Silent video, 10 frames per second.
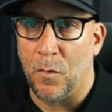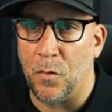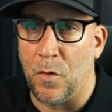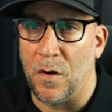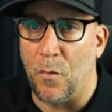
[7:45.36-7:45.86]

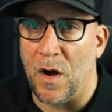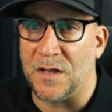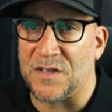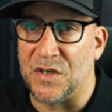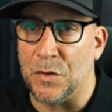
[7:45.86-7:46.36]
we're going to
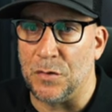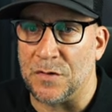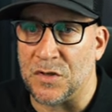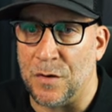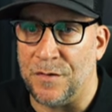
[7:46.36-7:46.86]
want to
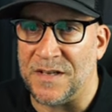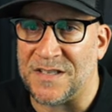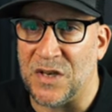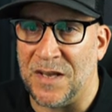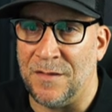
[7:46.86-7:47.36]
turn
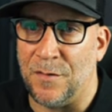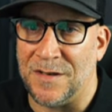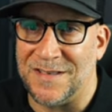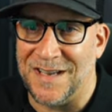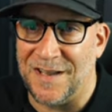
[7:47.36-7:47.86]
this to either
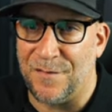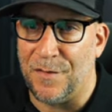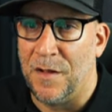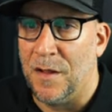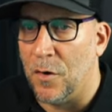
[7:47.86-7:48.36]
a
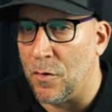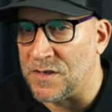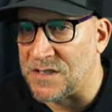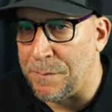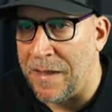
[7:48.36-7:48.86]
div
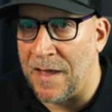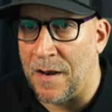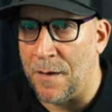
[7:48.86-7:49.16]
or a span.